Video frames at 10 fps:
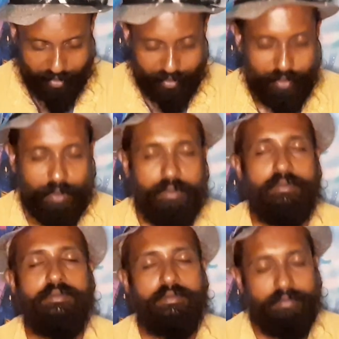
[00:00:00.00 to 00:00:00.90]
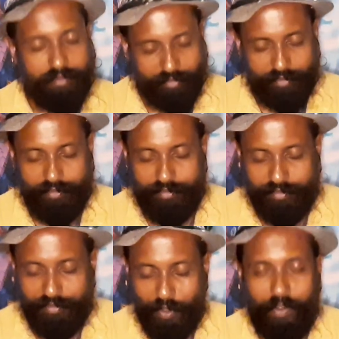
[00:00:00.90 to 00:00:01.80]
So,
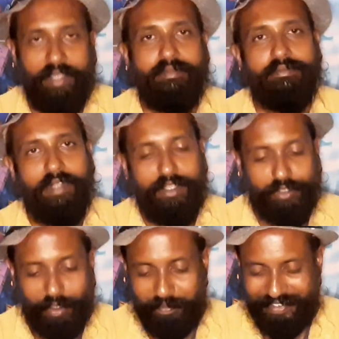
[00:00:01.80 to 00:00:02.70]
okay, I'll stop.